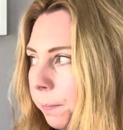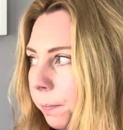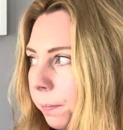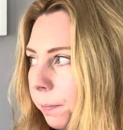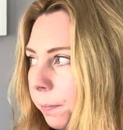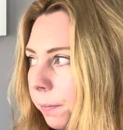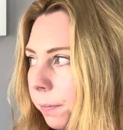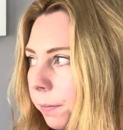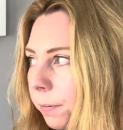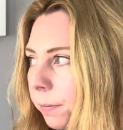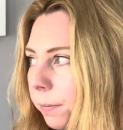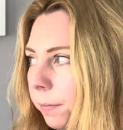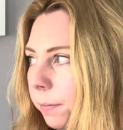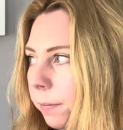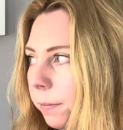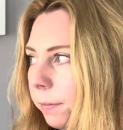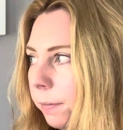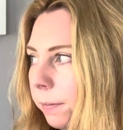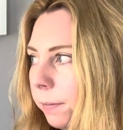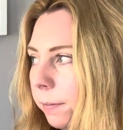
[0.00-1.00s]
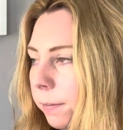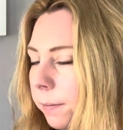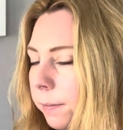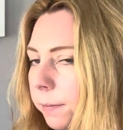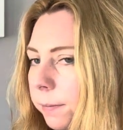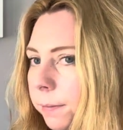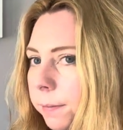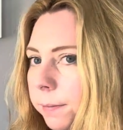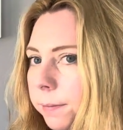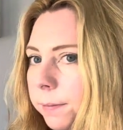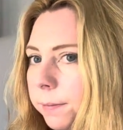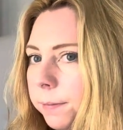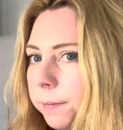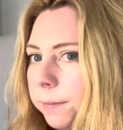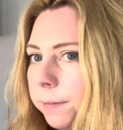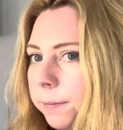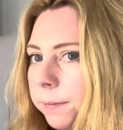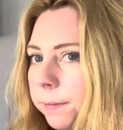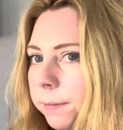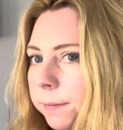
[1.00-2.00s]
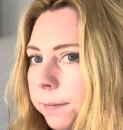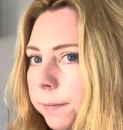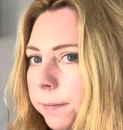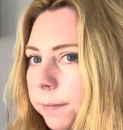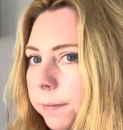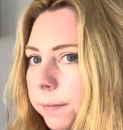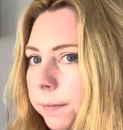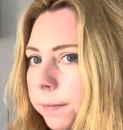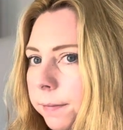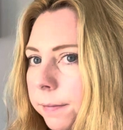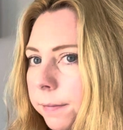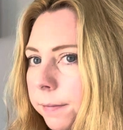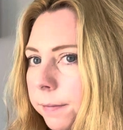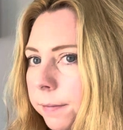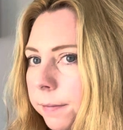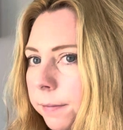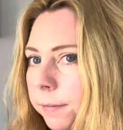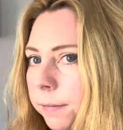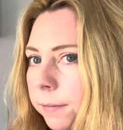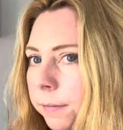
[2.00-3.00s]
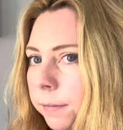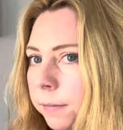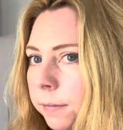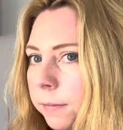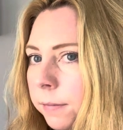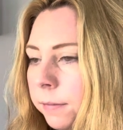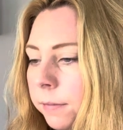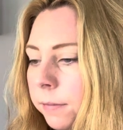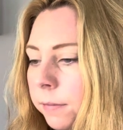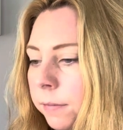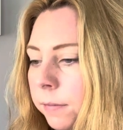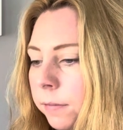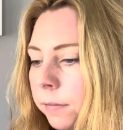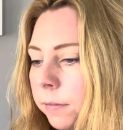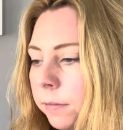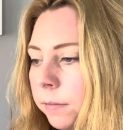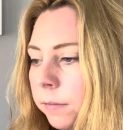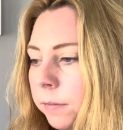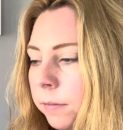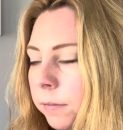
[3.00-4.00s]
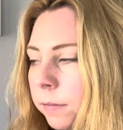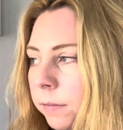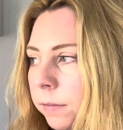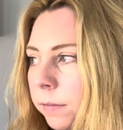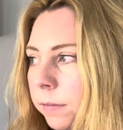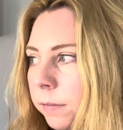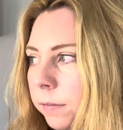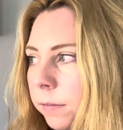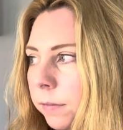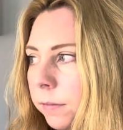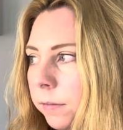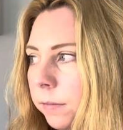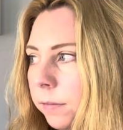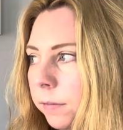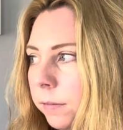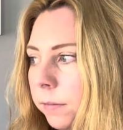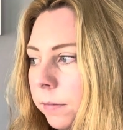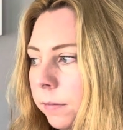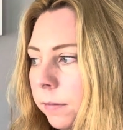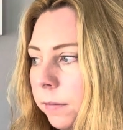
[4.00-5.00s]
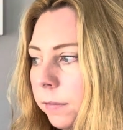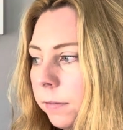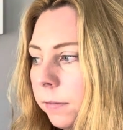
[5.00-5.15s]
(not speaking)